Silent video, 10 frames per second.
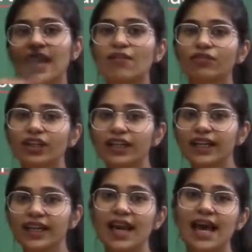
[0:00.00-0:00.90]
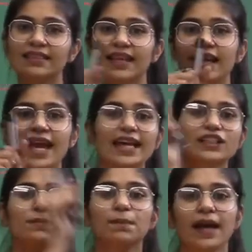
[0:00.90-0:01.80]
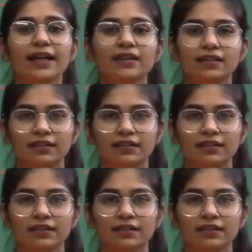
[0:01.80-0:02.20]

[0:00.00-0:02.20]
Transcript: every day and then expect